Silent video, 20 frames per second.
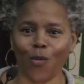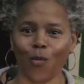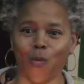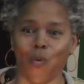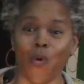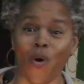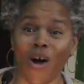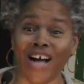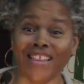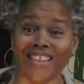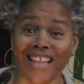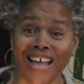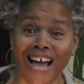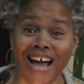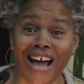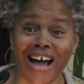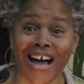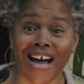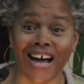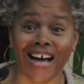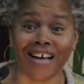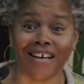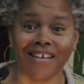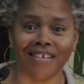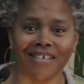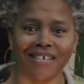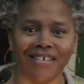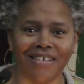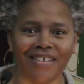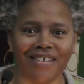voila,
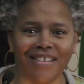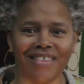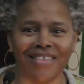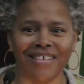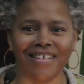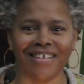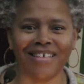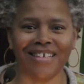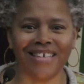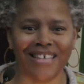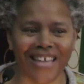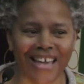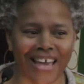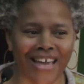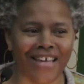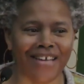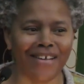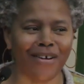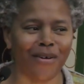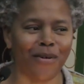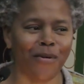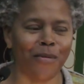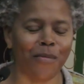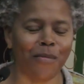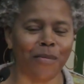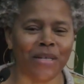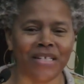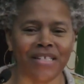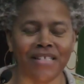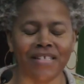the gate
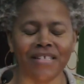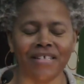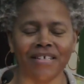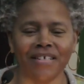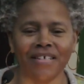opens.